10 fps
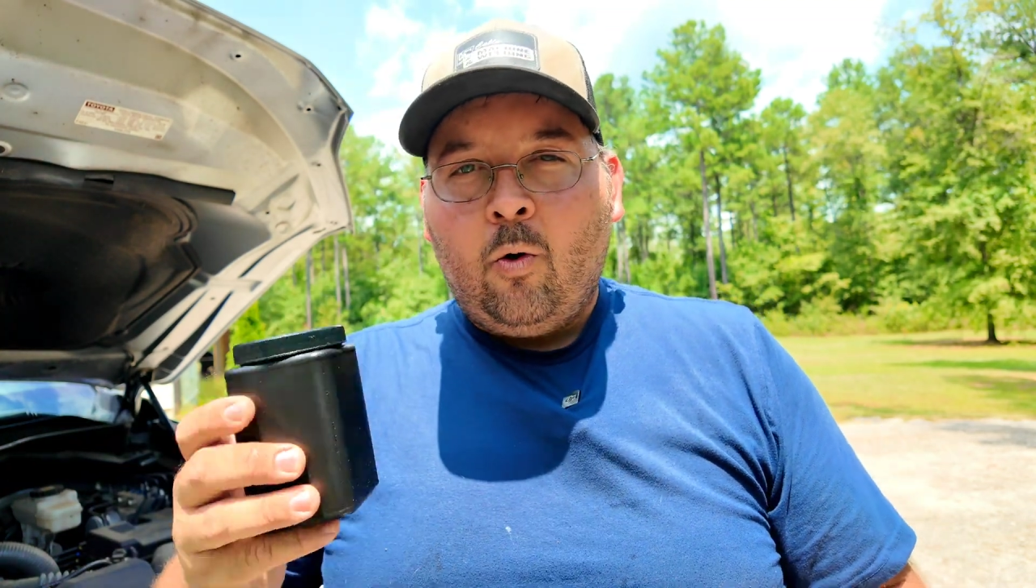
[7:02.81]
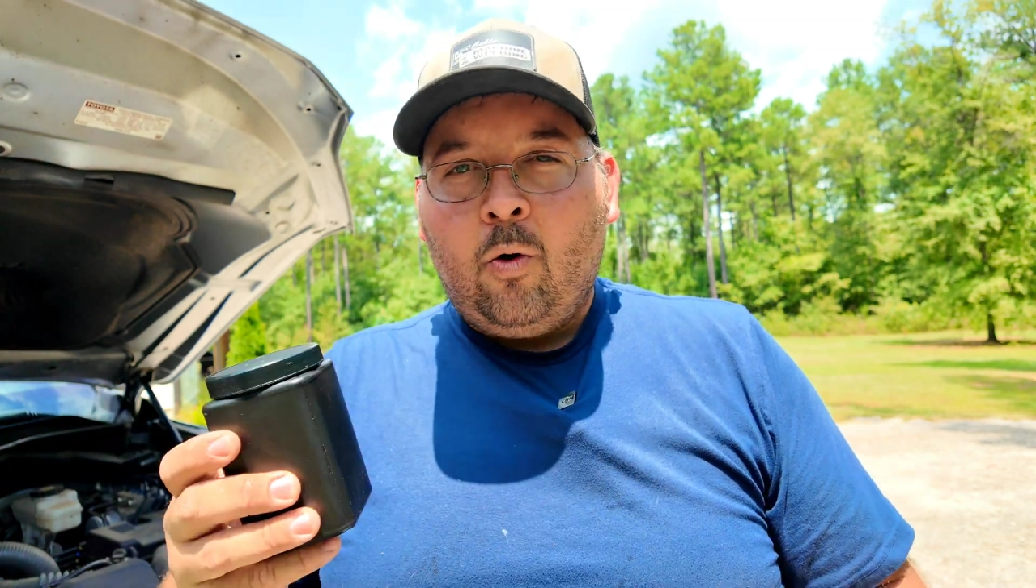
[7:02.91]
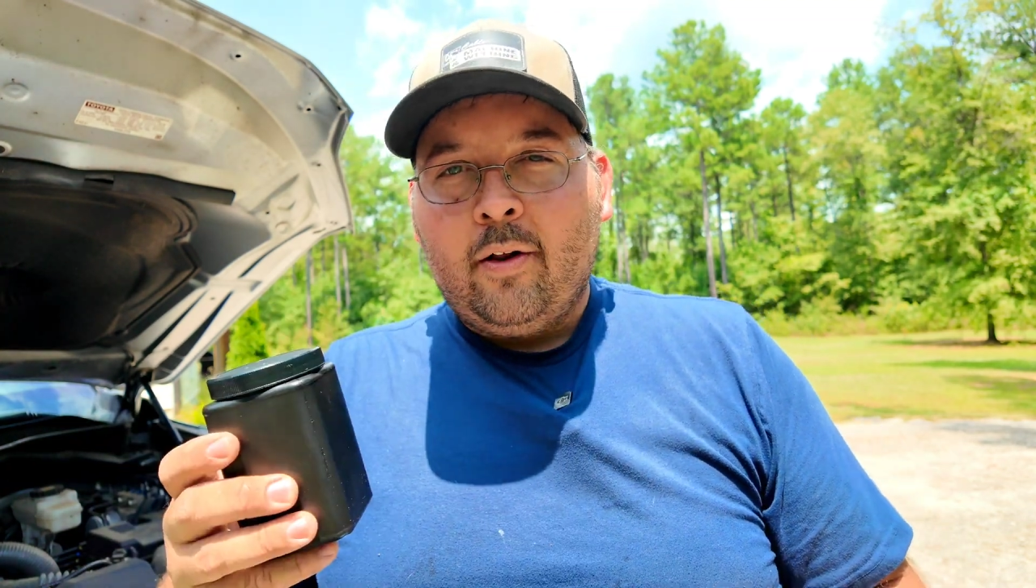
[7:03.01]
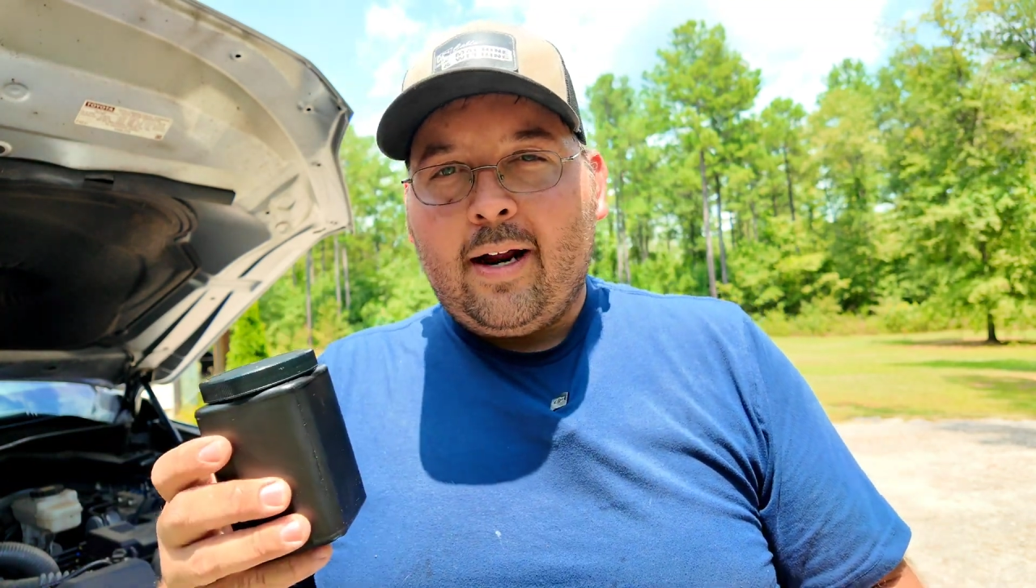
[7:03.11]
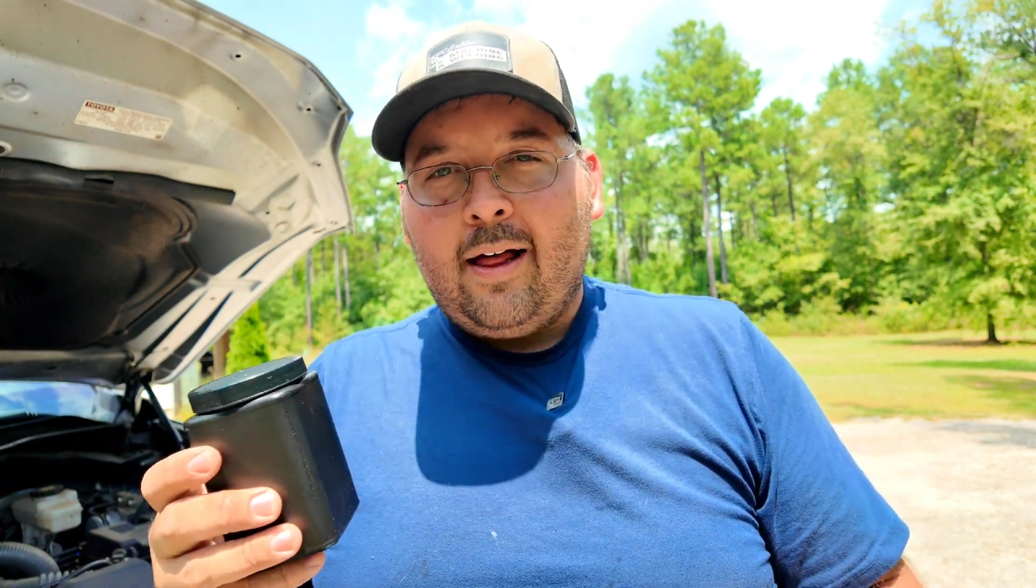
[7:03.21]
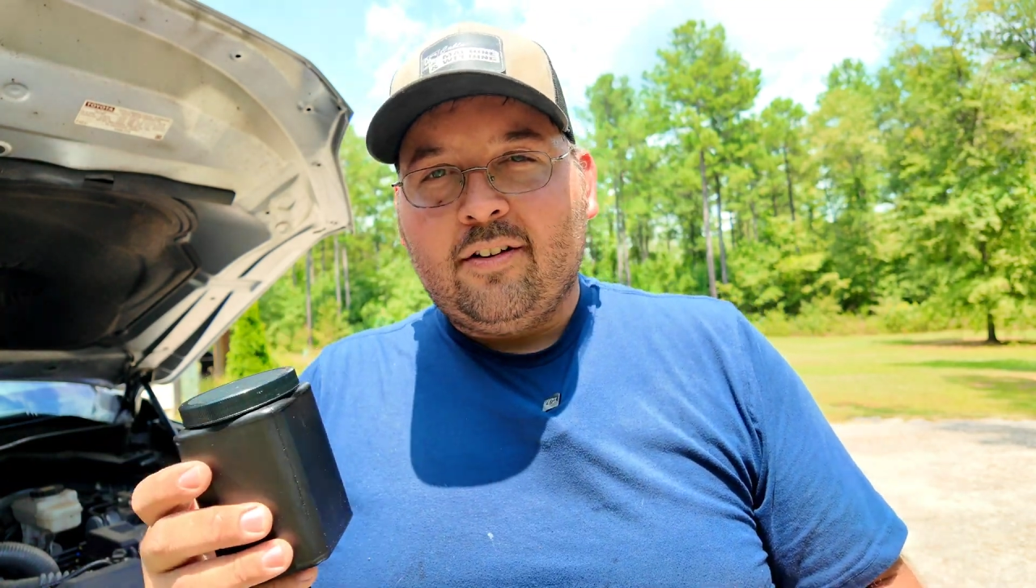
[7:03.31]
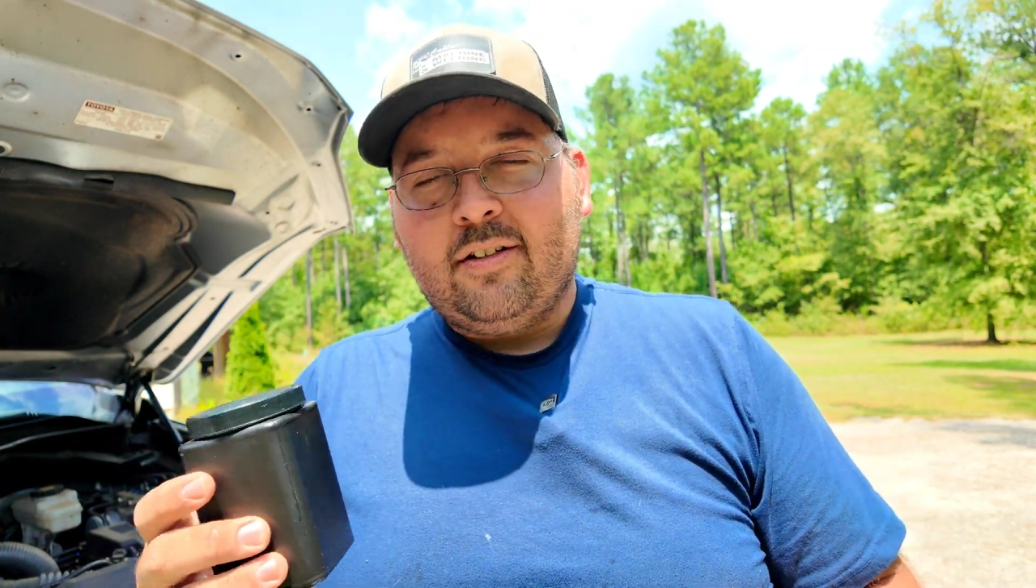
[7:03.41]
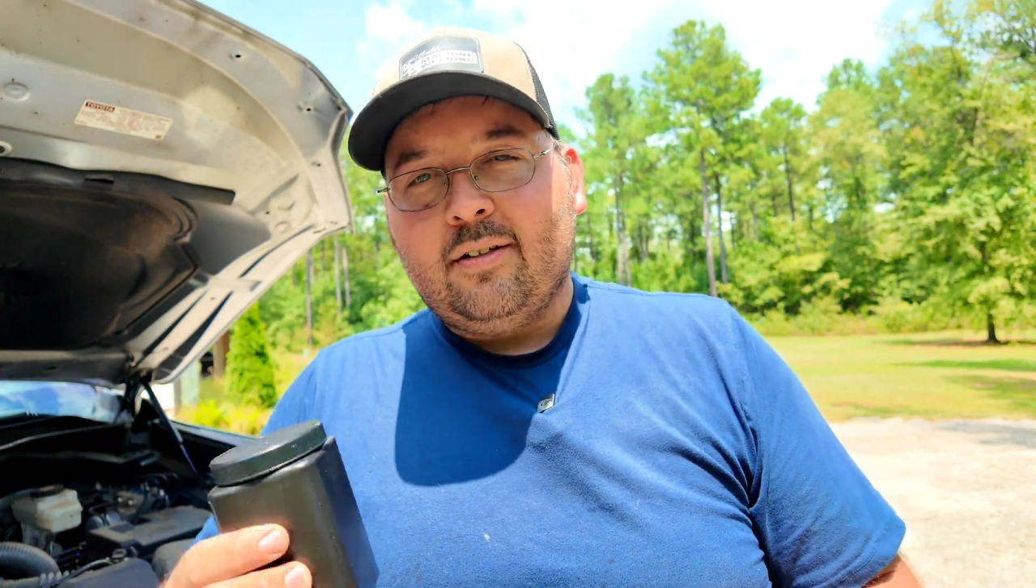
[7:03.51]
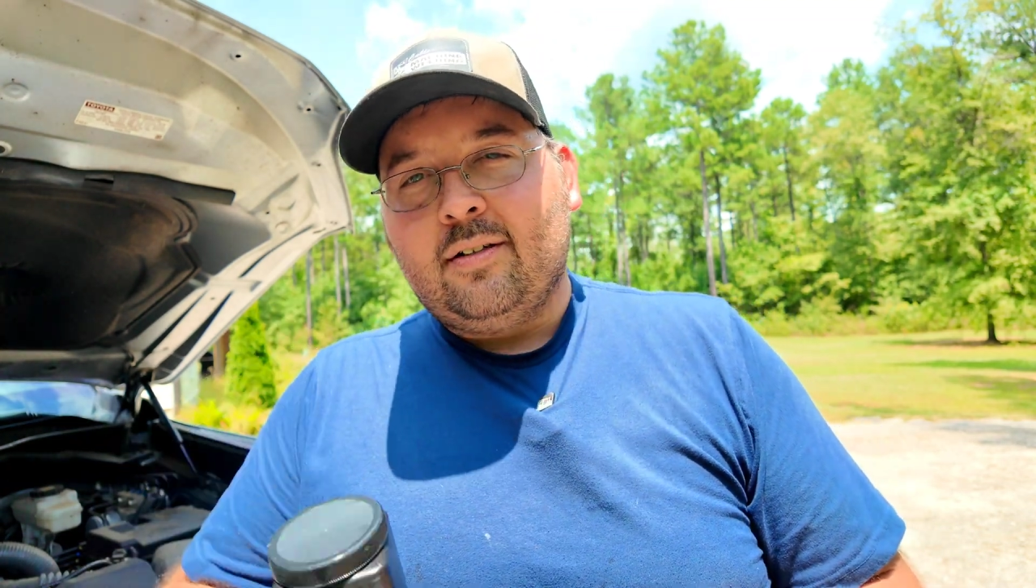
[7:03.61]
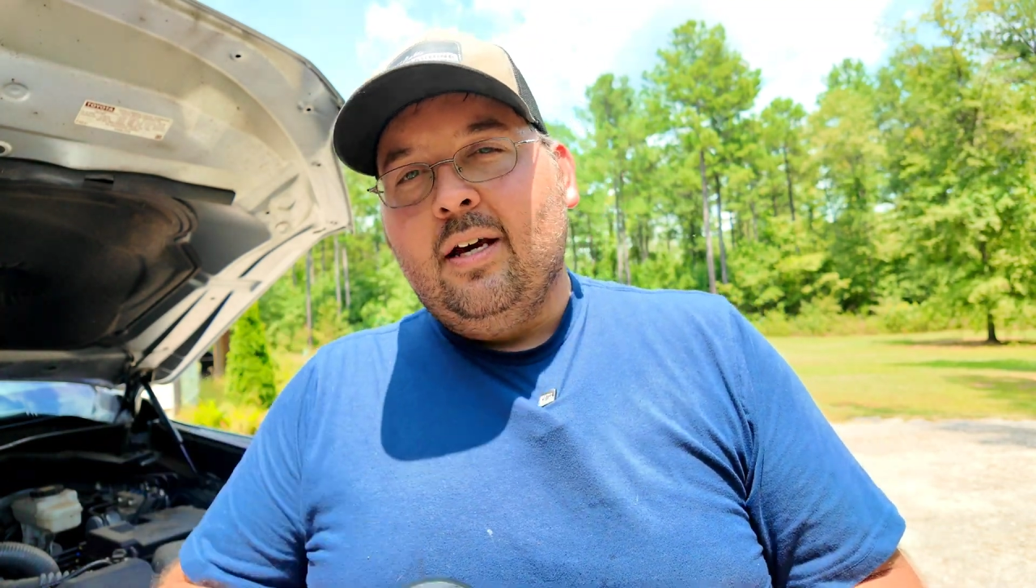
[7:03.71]
oil
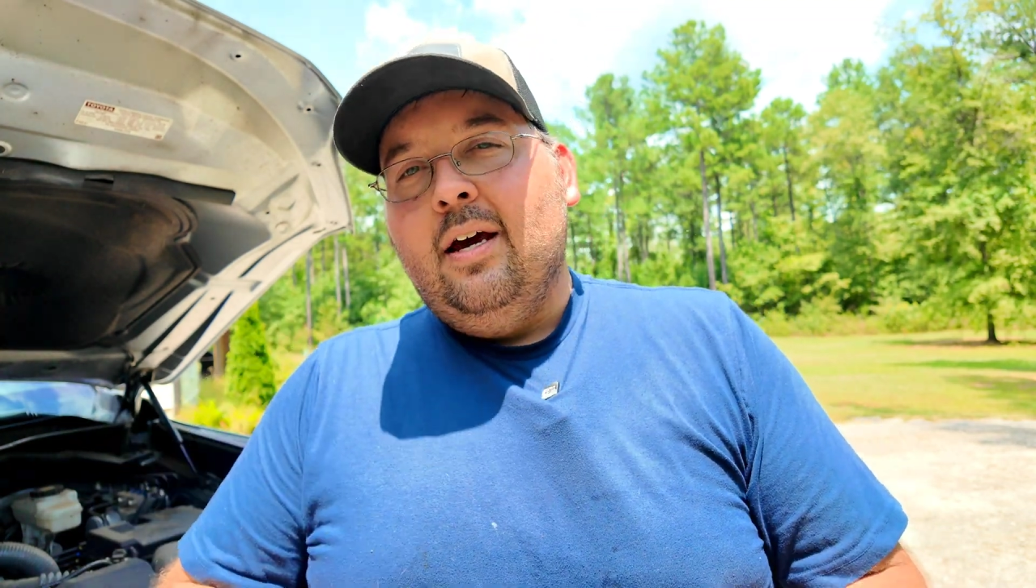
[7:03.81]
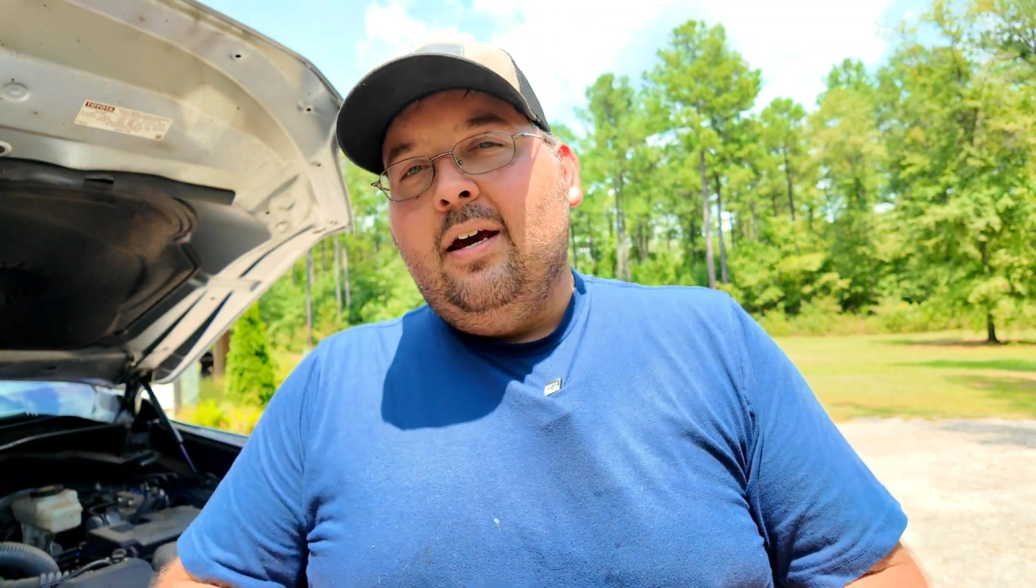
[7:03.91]
analysis.